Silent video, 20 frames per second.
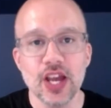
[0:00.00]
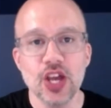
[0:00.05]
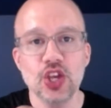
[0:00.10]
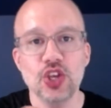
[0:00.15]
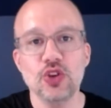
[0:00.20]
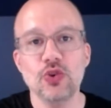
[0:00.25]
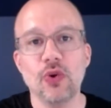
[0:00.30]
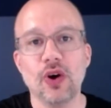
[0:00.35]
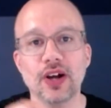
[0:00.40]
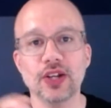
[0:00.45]

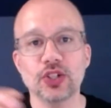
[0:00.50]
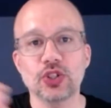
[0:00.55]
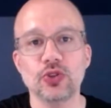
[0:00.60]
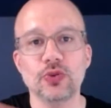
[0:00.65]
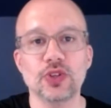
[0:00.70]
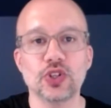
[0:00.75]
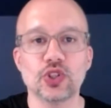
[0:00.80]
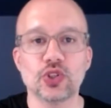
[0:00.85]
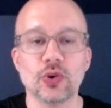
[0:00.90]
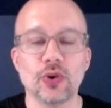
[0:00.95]
You want to
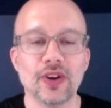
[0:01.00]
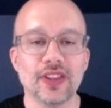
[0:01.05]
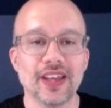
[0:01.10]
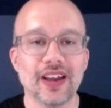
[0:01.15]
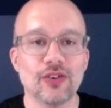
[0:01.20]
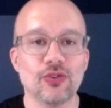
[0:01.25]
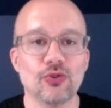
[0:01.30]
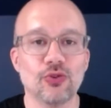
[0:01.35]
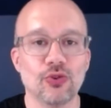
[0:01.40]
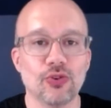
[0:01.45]
ensure that
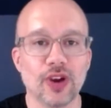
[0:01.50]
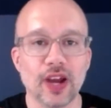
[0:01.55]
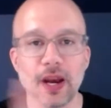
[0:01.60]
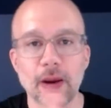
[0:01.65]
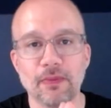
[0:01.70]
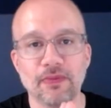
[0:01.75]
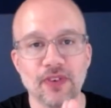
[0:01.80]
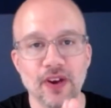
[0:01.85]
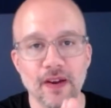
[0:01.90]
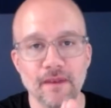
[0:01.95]
right
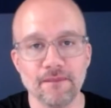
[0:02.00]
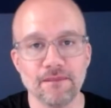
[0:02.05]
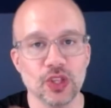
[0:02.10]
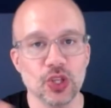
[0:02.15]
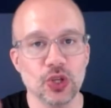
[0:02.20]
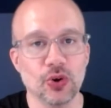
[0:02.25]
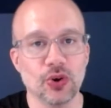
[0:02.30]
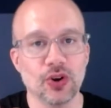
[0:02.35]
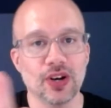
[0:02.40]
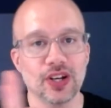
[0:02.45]
up front,
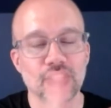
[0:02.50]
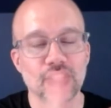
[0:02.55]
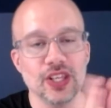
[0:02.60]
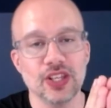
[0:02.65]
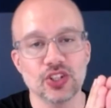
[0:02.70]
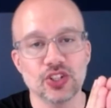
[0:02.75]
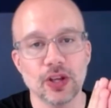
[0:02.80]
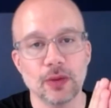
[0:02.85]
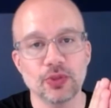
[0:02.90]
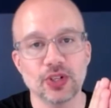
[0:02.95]
your
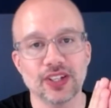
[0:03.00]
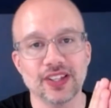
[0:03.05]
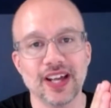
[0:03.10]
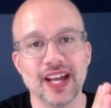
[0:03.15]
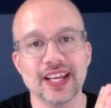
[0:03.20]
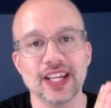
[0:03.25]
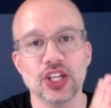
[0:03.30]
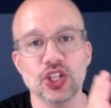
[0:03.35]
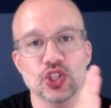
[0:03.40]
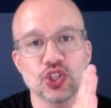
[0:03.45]
subject
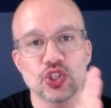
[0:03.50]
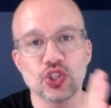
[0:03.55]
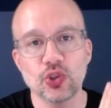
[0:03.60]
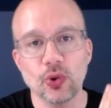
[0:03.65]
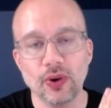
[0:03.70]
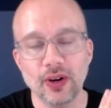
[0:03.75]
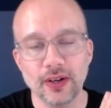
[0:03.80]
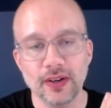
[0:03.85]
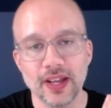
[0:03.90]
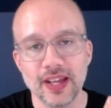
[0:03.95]
line is
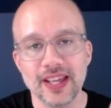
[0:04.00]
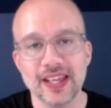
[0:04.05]
short,